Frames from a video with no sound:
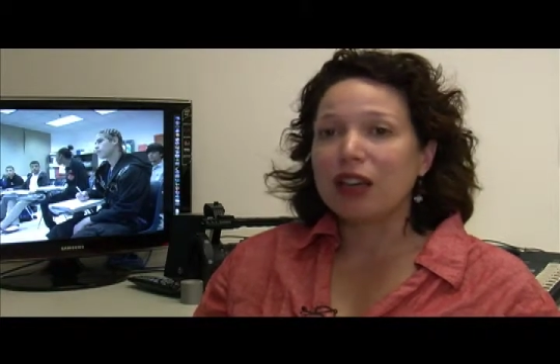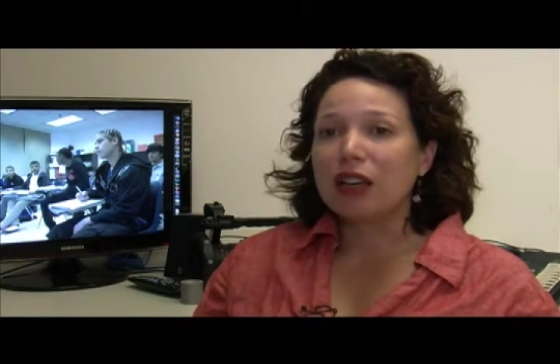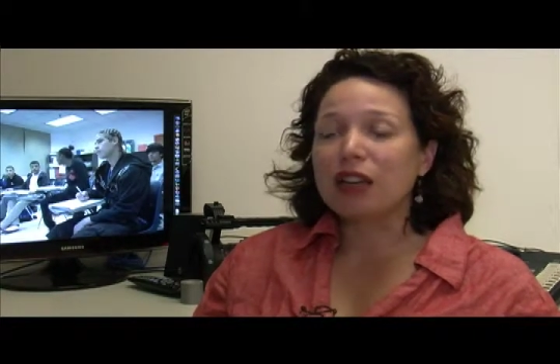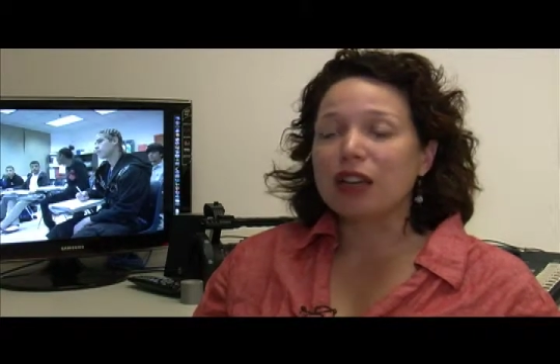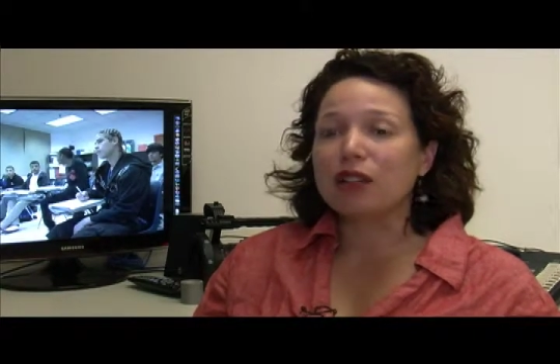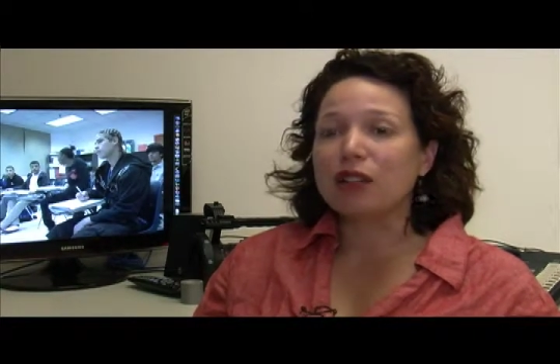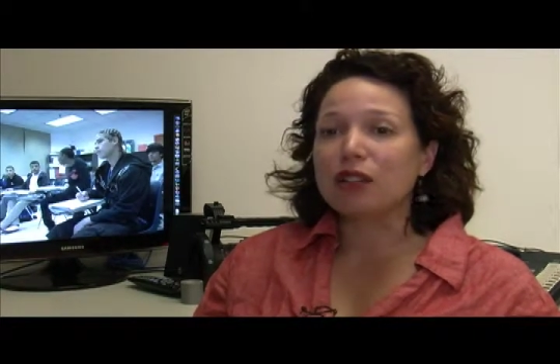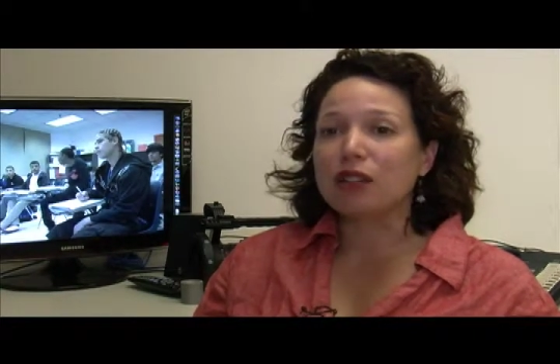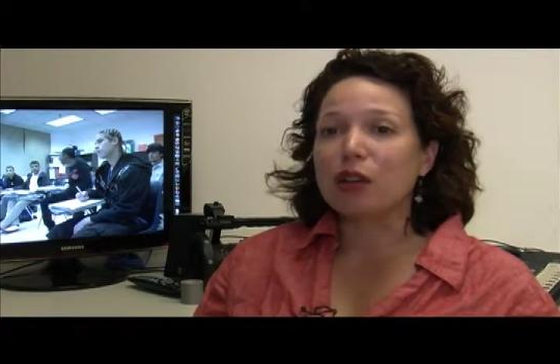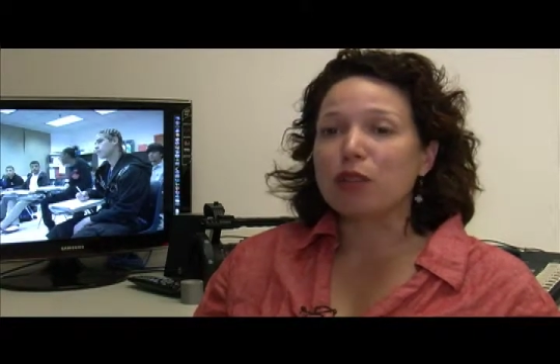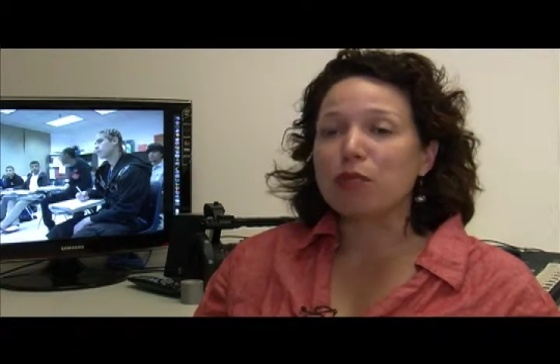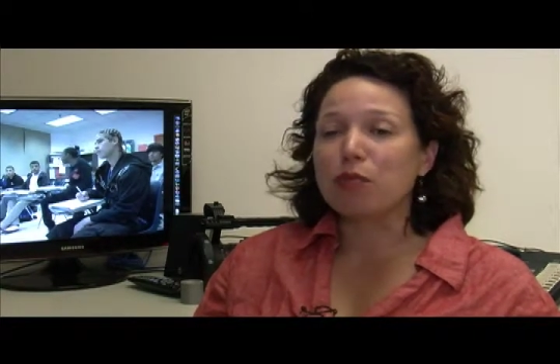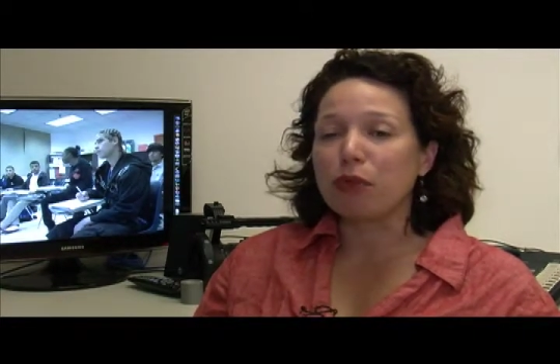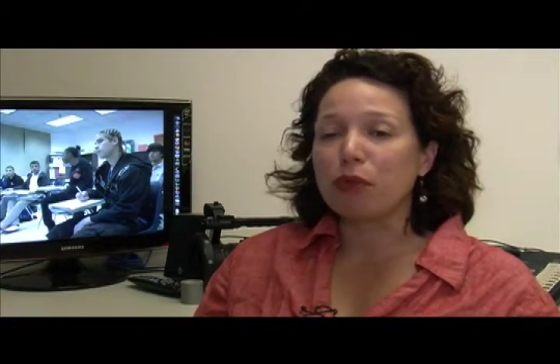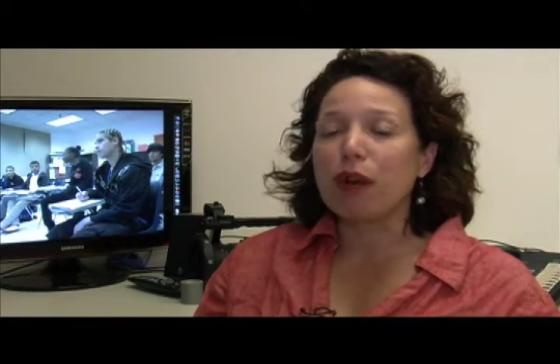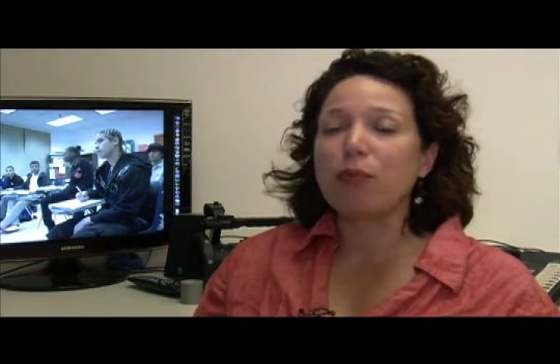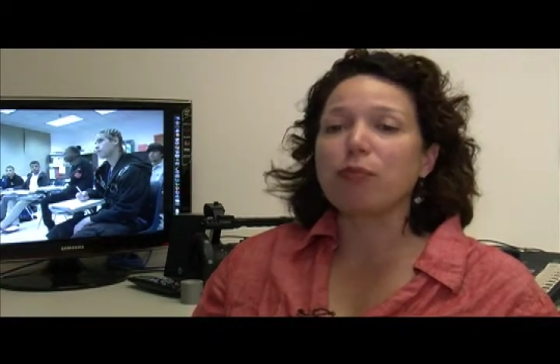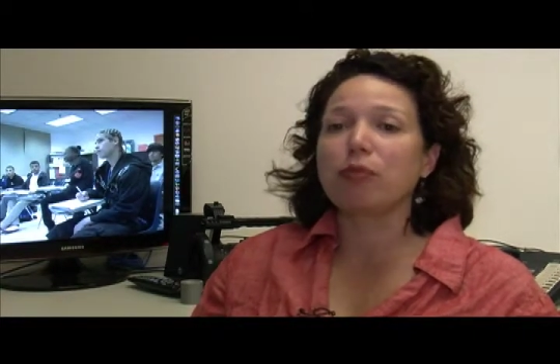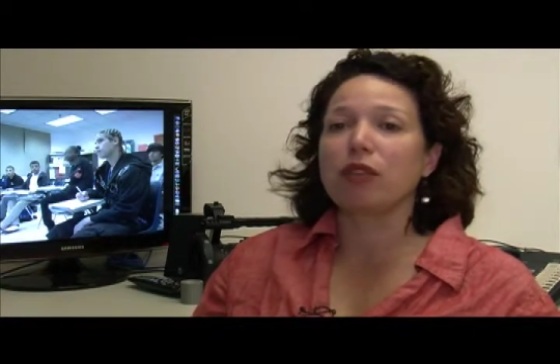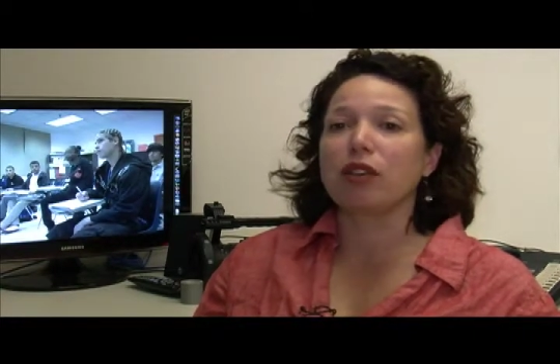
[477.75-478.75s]
He just
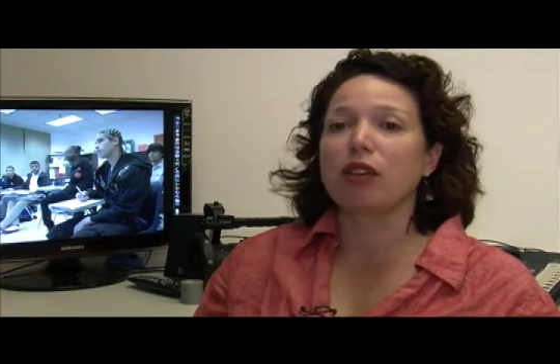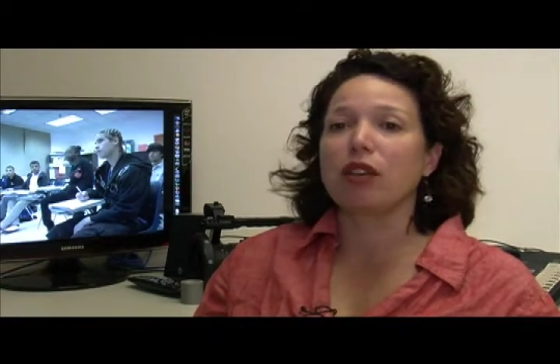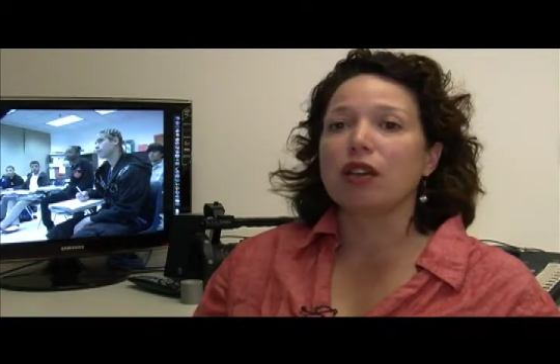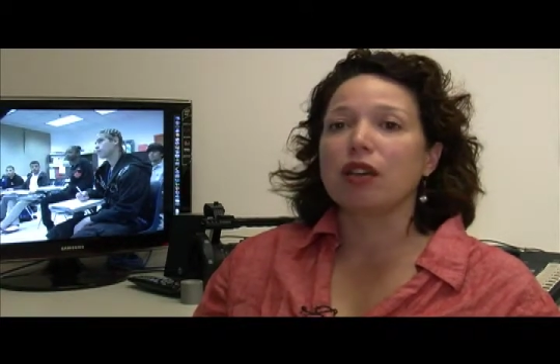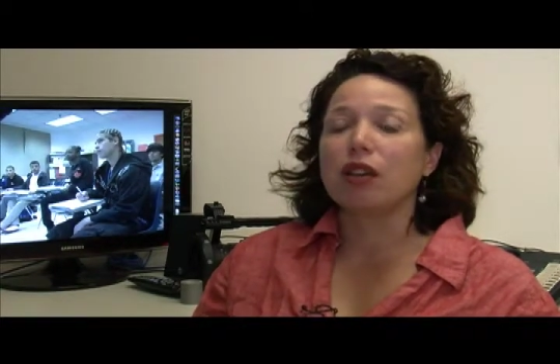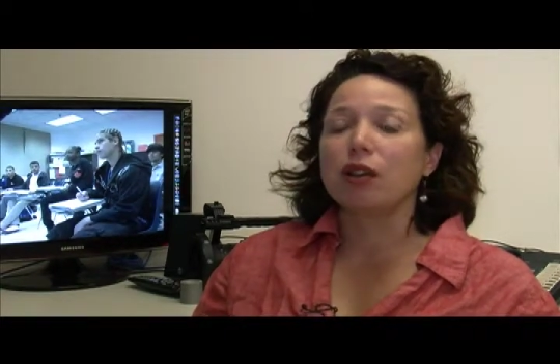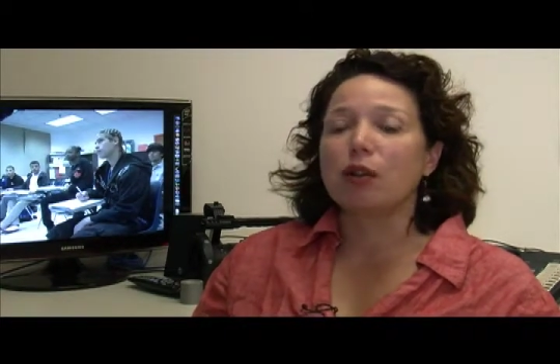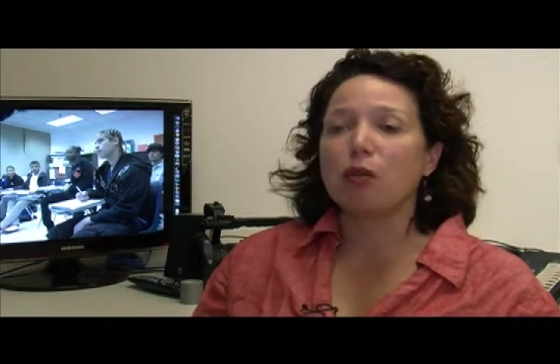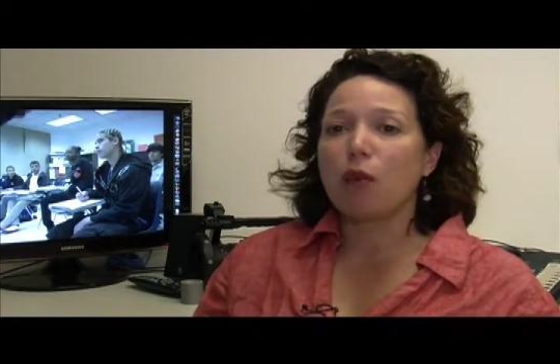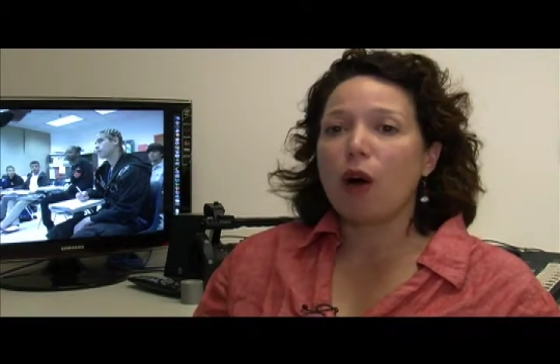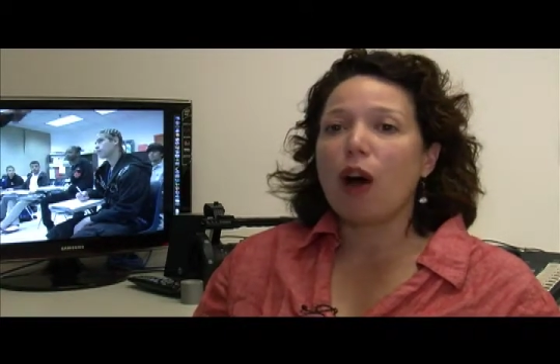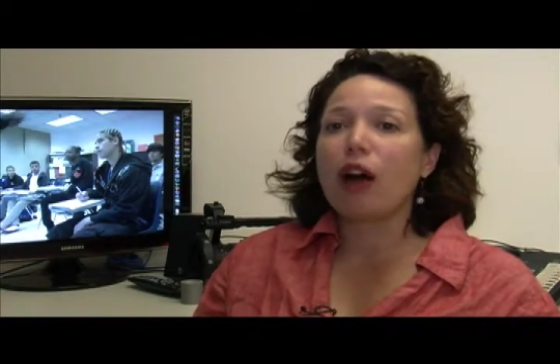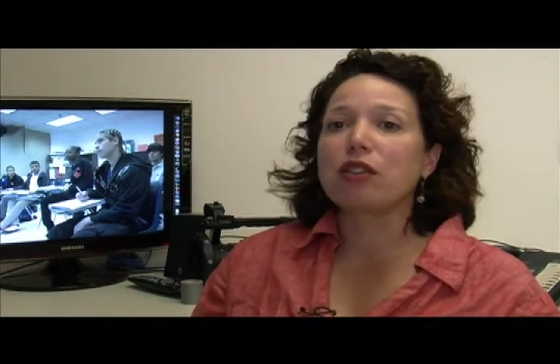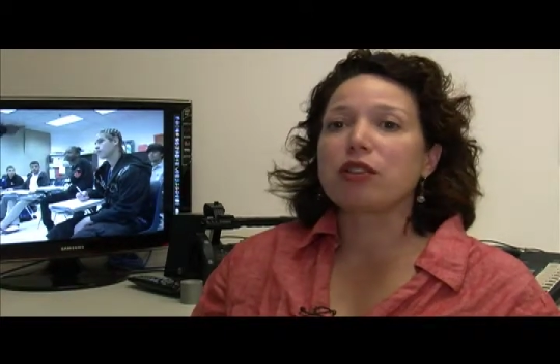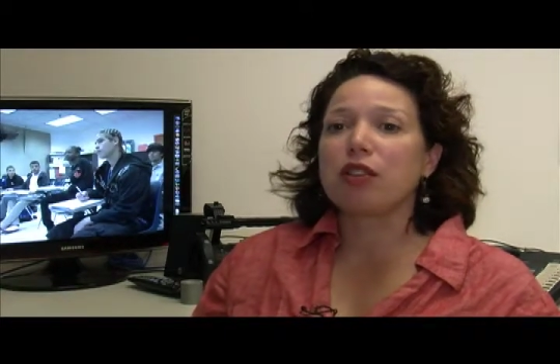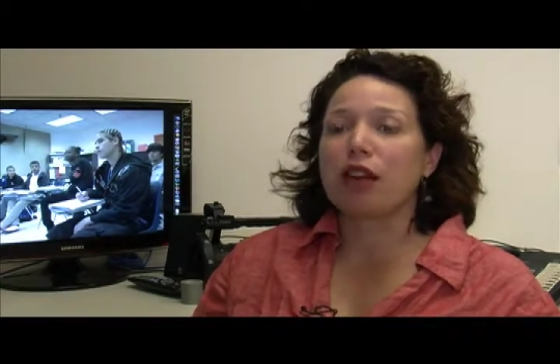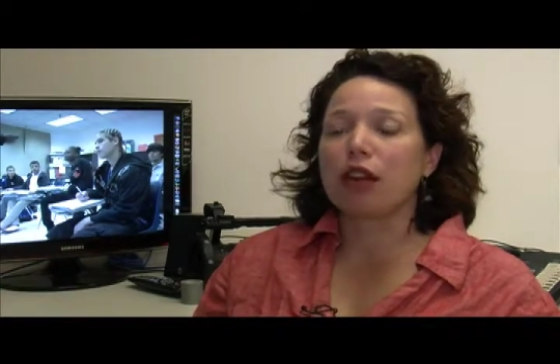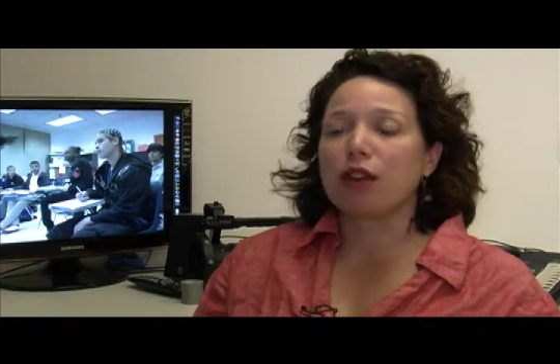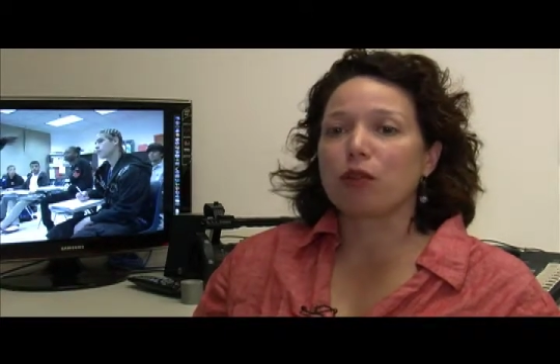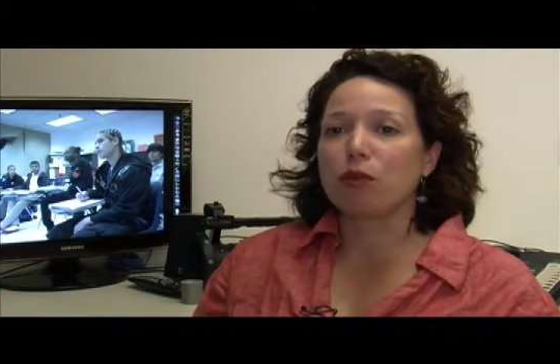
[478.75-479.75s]
abruptly
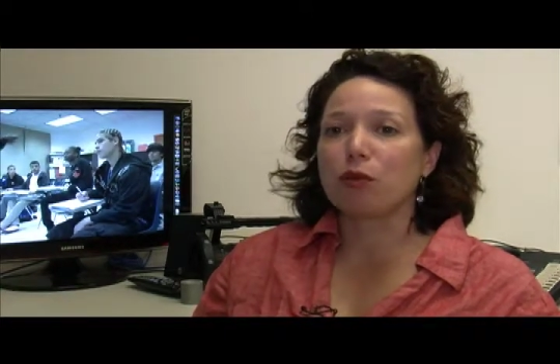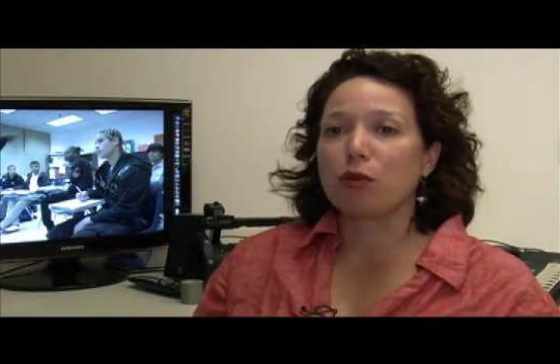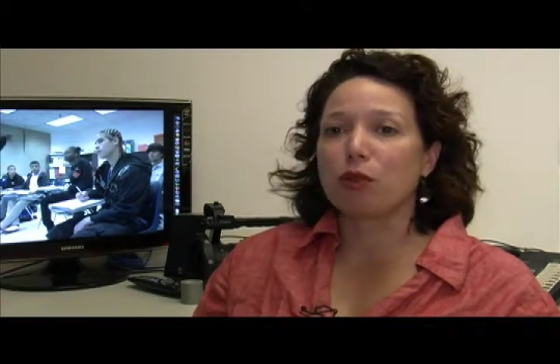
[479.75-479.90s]
walks out of the